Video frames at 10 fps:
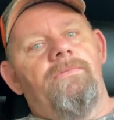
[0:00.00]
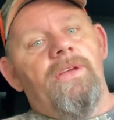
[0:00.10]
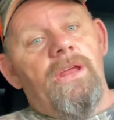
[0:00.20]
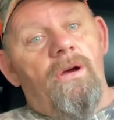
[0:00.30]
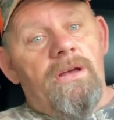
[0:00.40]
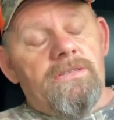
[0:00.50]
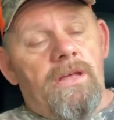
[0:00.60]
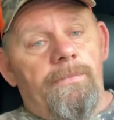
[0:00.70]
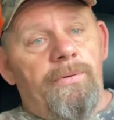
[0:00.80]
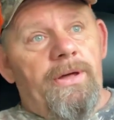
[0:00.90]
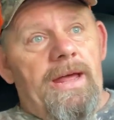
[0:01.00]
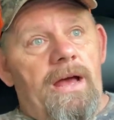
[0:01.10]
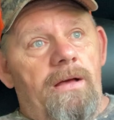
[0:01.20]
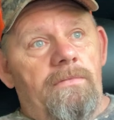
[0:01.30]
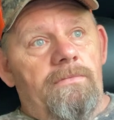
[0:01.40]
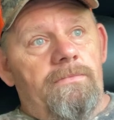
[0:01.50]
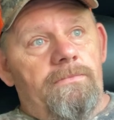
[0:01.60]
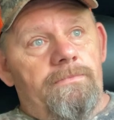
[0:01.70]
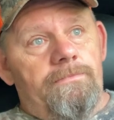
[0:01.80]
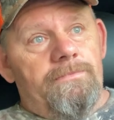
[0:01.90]
video I was going to put out,
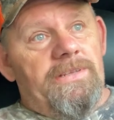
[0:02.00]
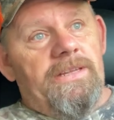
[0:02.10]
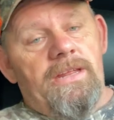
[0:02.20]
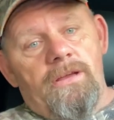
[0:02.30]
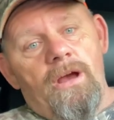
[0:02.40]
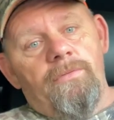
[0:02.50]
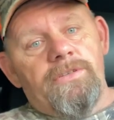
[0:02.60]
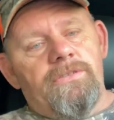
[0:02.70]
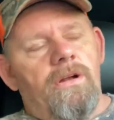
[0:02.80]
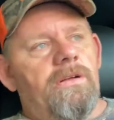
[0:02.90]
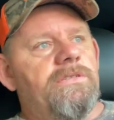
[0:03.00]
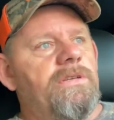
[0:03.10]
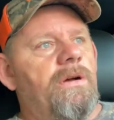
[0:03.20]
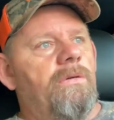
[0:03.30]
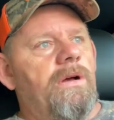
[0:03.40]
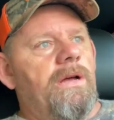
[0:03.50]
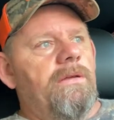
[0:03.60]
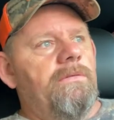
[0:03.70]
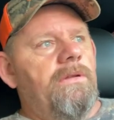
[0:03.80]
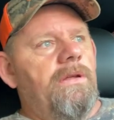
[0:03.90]
and then COVID struck. So
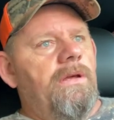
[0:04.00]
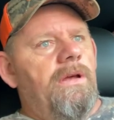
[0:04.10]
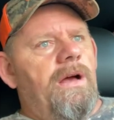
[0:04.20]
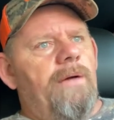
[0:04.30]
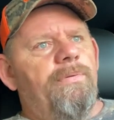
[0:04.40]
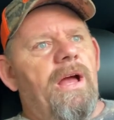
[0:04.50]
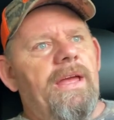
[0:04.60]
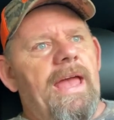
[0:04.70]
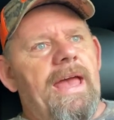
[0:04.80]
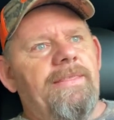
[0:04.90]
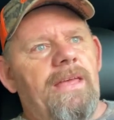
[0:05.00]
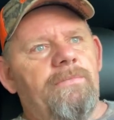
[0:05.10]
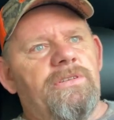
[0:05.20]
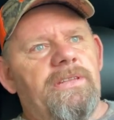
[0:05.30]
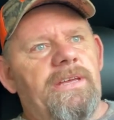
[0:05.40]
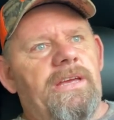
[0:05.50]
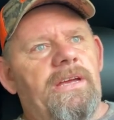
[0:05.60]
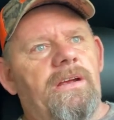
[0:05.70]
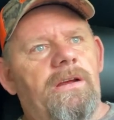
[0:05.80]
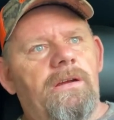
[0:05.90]
I'll probably add them to the
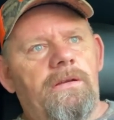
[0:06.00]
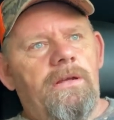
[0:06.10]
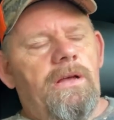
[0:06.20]
here